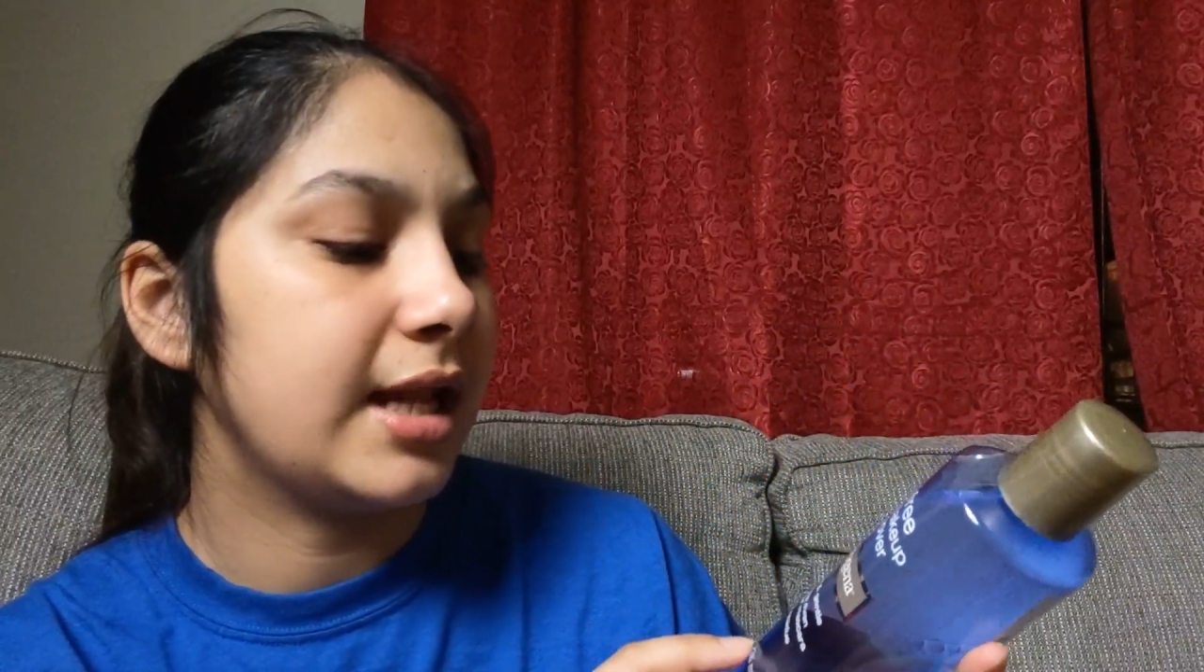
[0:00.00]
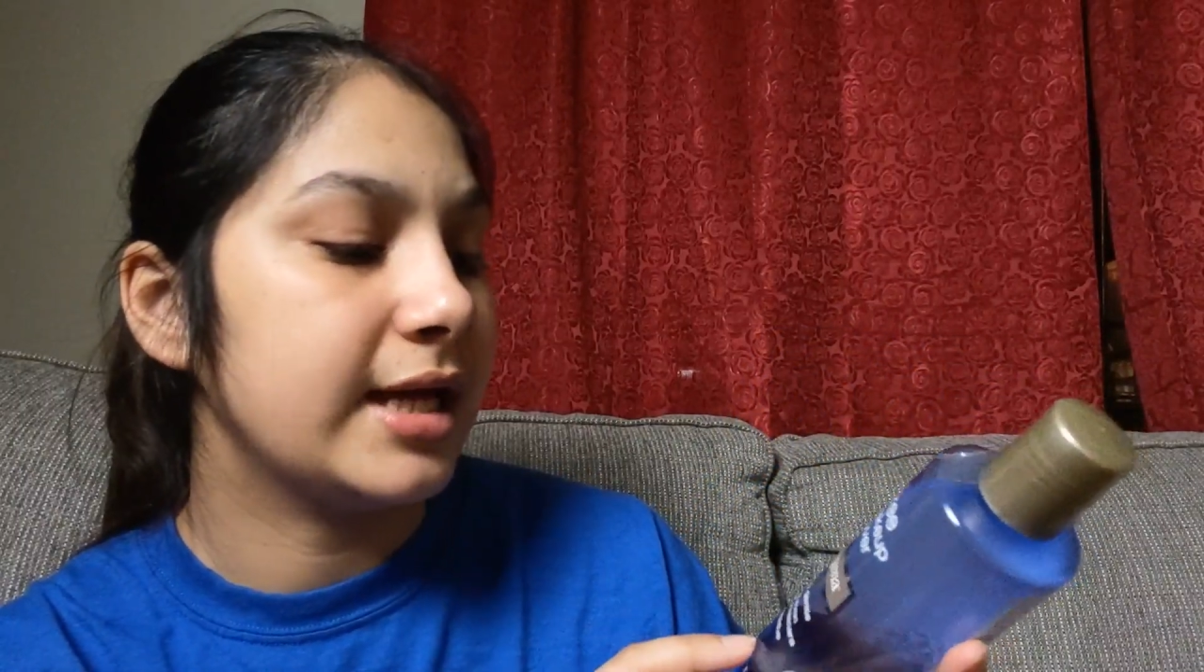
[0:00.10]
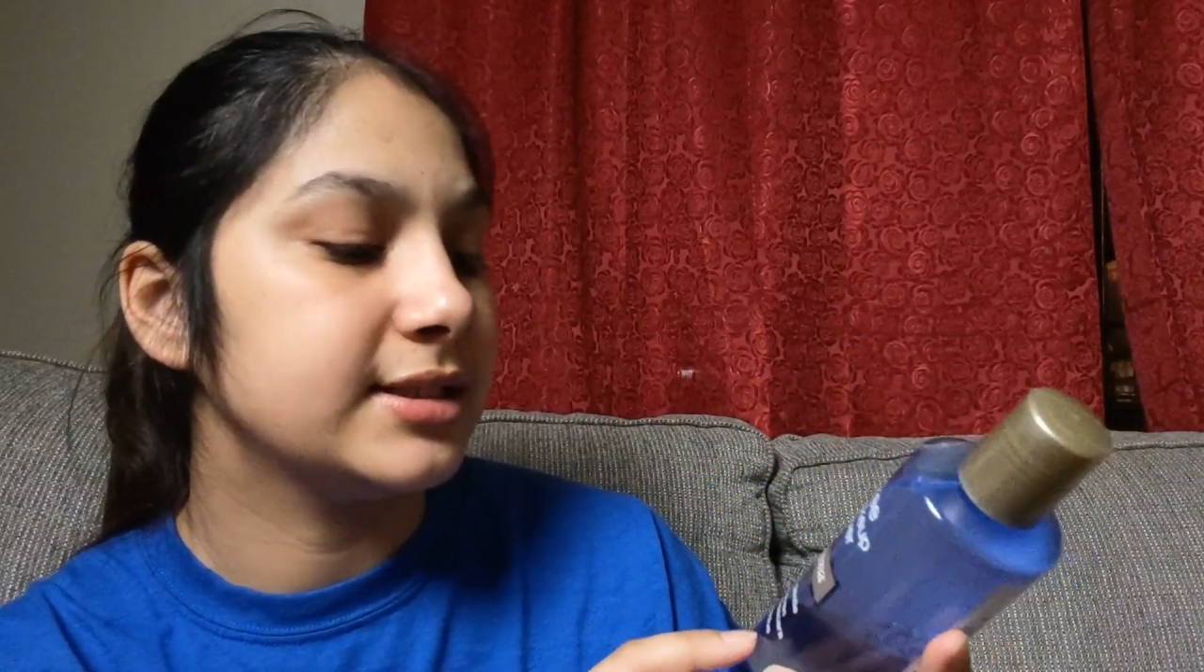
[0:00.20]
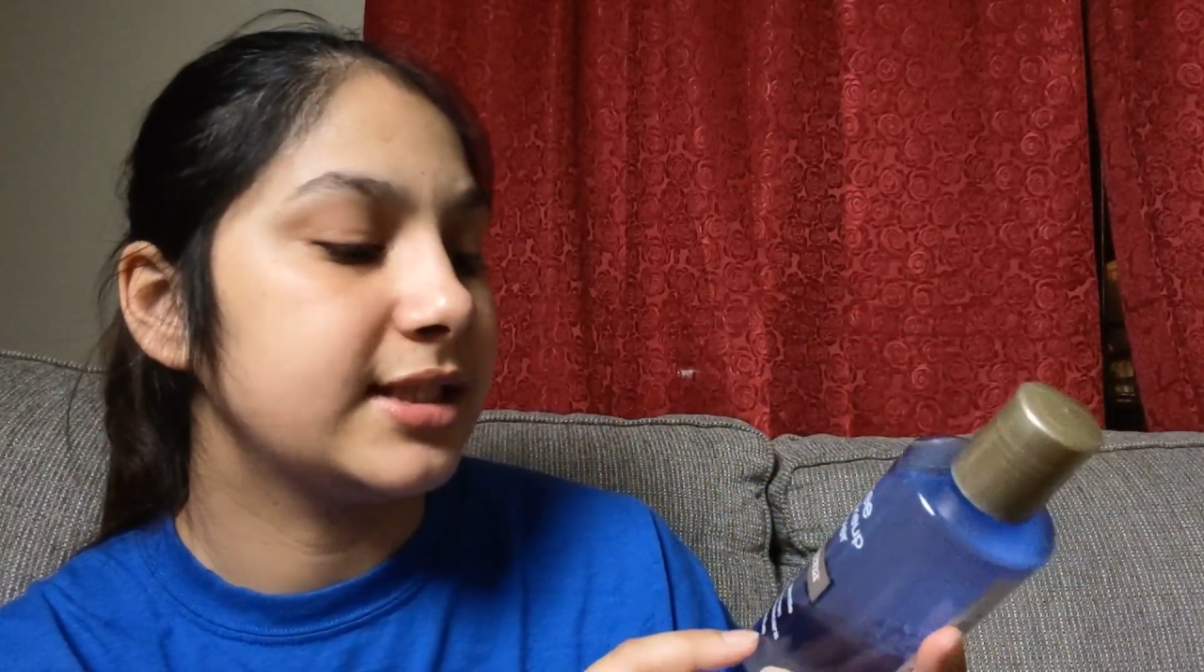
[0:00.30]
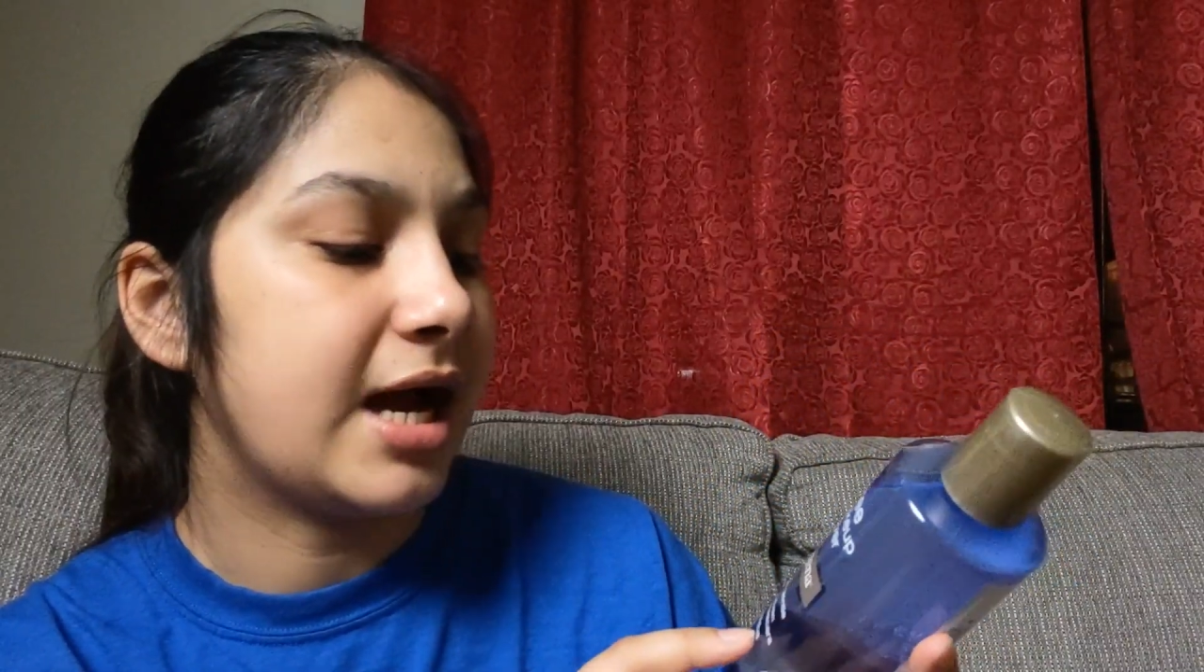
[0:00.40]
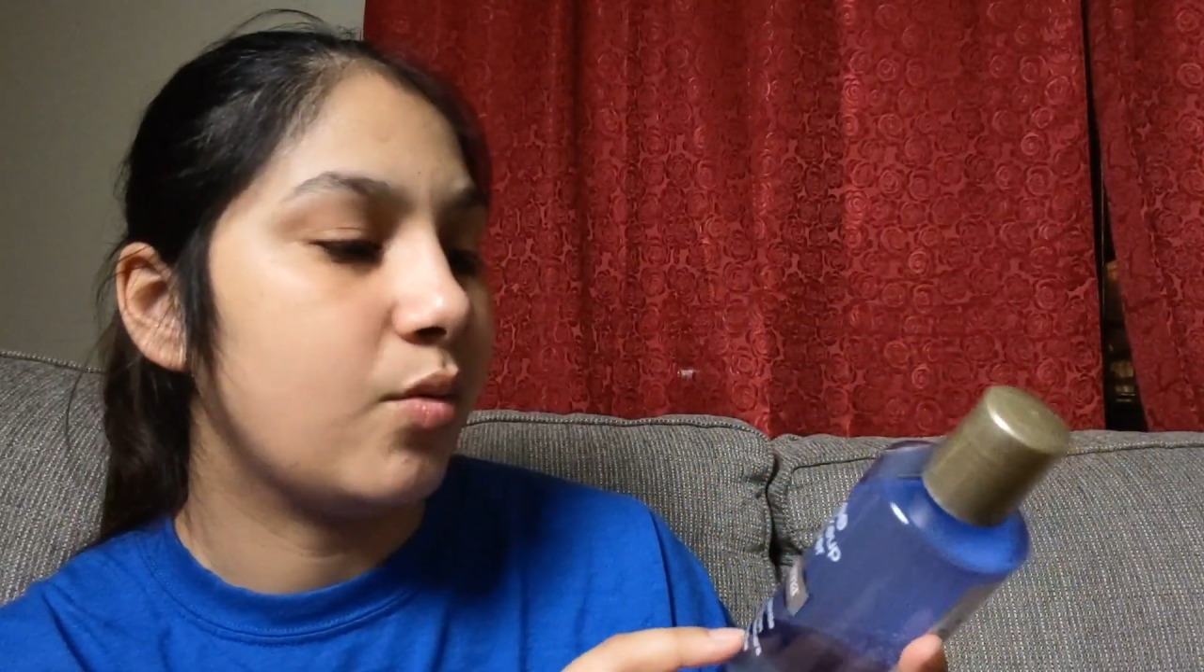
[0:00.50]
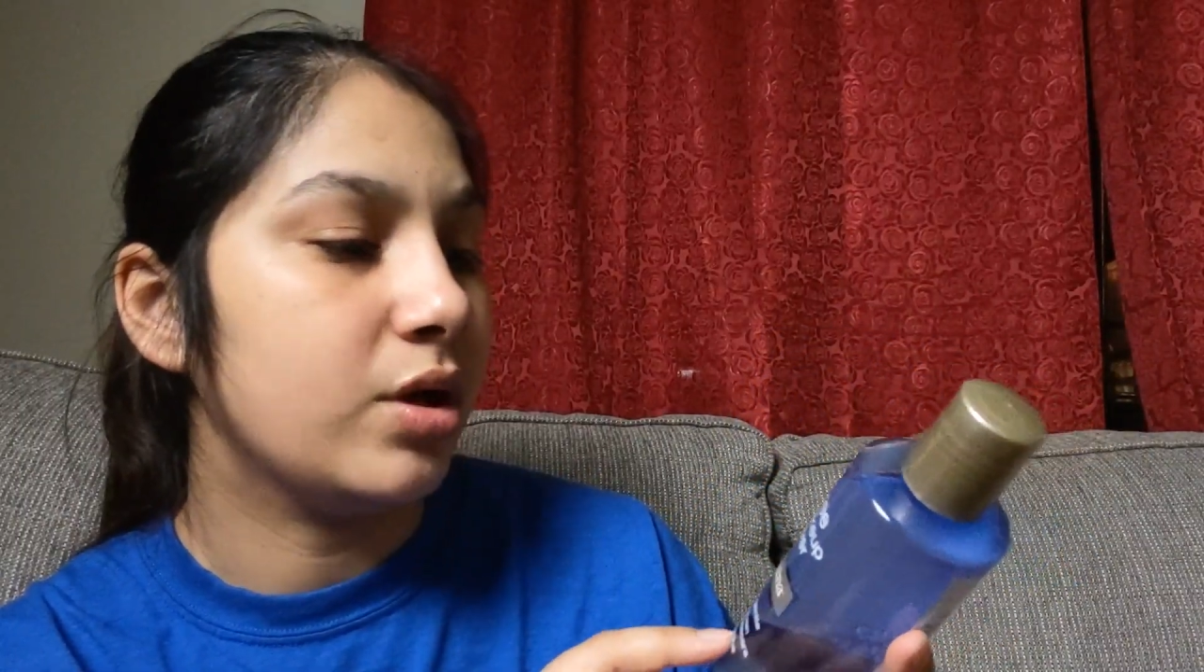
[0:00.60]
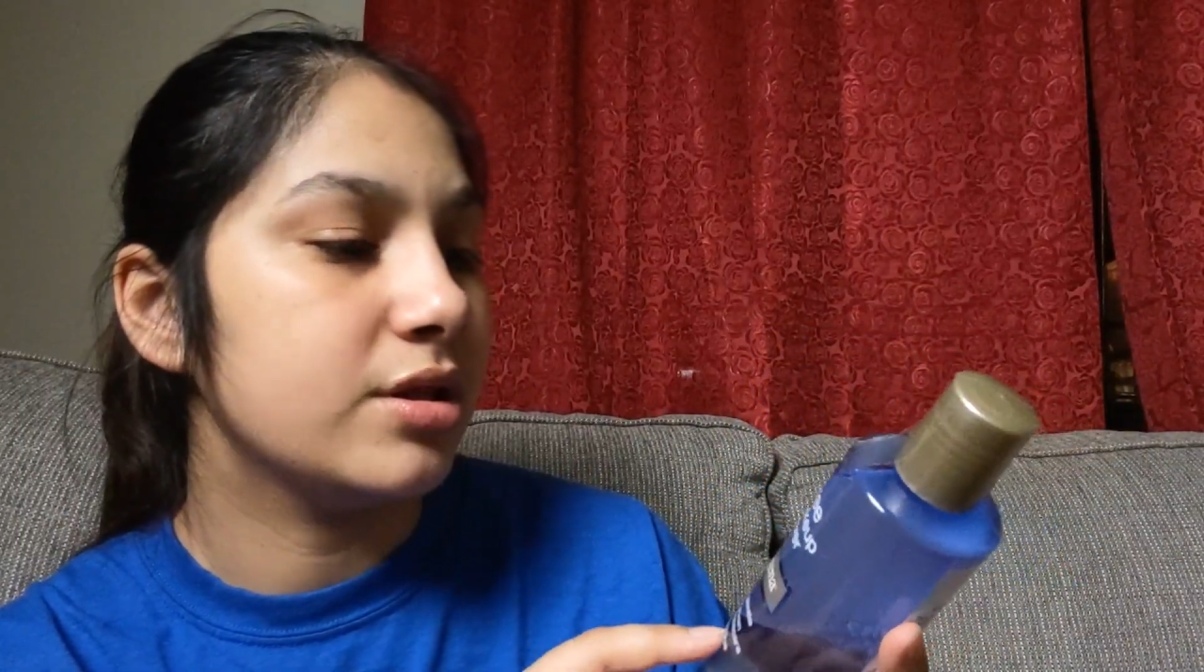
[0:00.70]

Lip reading: liked that